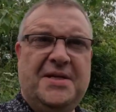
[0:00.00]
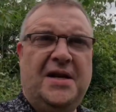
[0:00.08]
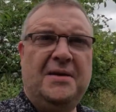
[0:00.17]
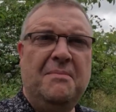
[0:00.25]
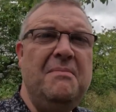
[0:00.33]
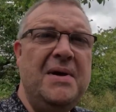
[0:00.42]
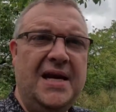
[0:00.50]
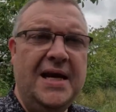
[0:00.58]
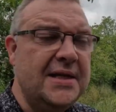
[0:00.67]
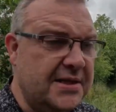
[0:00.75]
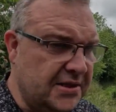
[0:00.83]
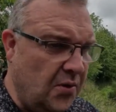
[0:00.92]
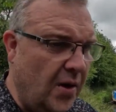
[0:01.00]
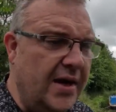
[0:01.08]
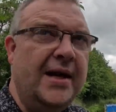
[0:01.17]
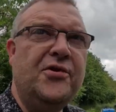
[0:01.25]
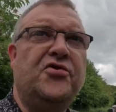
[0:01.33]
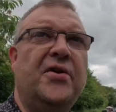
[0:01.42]
like minutes, quite
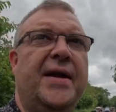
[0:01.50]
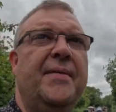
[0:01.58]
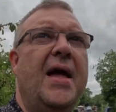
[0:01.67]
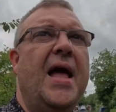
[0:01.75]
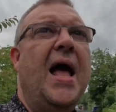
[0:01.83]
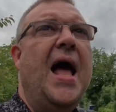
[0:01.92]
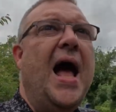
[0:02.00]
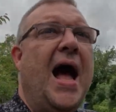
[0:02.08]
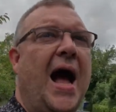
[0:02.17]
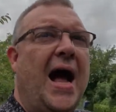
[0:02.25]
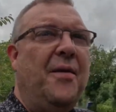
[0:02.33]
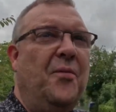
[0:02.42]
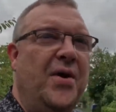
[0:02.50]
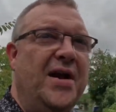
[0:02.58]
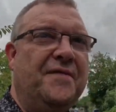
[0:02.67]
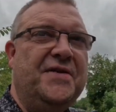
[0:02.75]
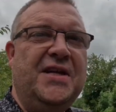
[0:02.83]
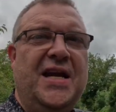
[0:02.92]
literally, and we
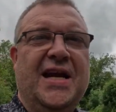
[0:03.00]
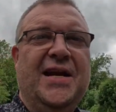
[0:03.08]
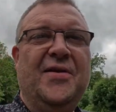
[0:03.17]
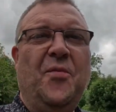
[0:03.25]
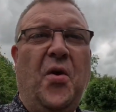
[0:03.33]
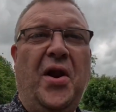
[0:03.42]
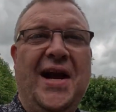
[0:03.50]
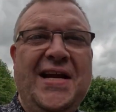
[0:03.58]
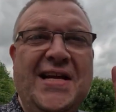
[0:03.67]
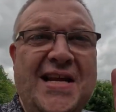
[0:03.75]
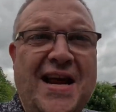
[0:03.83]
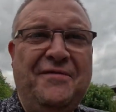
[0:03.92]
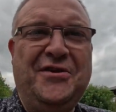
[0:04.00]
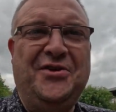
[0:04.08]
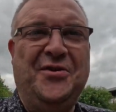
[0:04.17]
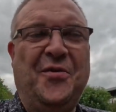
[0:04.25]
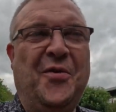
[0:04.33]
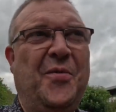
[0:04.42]
have seen what I never
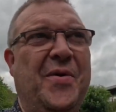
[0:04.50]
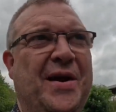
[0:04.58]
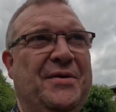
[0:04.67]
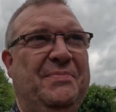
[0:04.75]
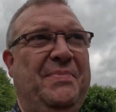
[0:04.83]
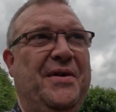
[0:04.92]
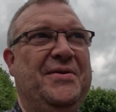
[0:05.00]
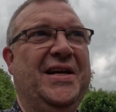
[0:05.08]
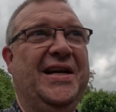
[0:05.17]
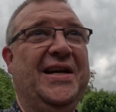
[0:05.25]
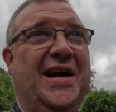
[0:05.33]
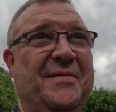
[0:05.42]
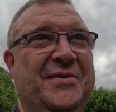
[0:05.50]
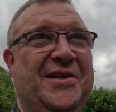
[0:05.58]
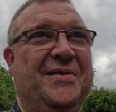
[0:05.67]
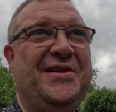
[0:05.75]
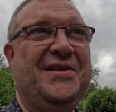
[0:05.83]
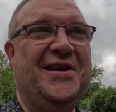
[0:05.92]
saw when I was boating. I'm
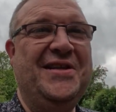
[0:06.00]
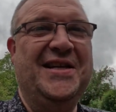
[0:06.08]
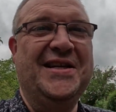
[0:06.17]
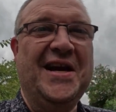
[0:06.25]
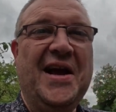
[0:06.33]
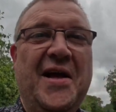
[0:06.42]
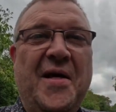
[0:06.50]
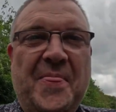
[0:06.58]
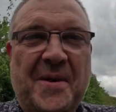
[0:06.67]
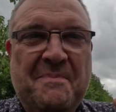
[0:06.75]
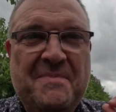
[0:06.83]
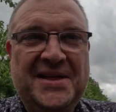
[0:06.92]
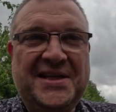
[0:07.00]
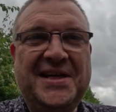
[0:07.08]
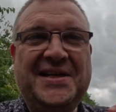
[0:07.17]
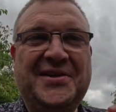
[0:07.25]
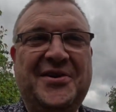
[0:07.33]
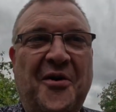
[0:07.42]
so excited. The
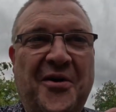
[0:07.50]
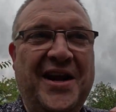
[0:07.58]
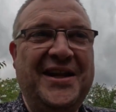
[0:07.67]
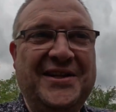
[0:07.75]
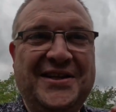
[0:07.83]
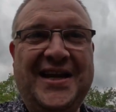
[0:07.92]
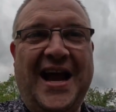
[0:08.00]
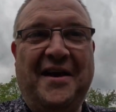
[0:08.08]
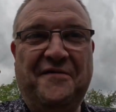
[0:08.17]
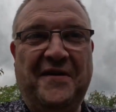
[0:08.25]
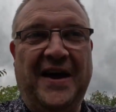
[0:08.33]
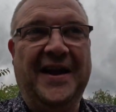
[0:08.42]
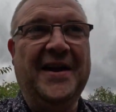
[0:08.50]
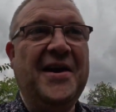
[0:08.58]
Mrs. Goggins Cafe.